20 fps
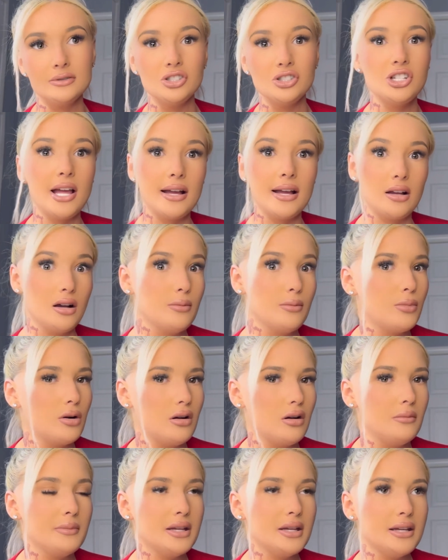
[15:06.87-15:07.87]
check up
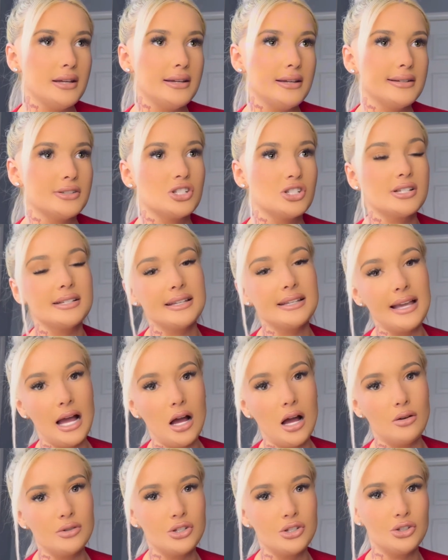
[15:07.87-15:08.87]
on me and just see
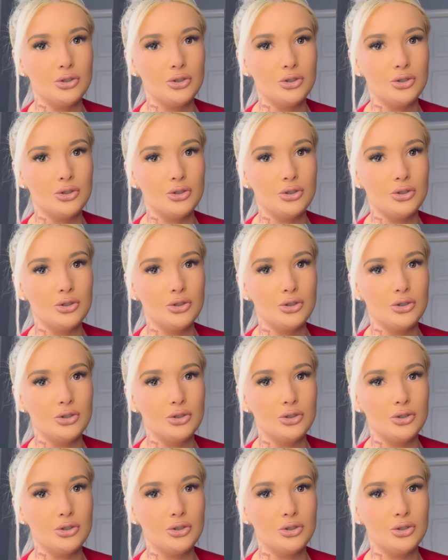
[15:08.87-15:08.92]
how I was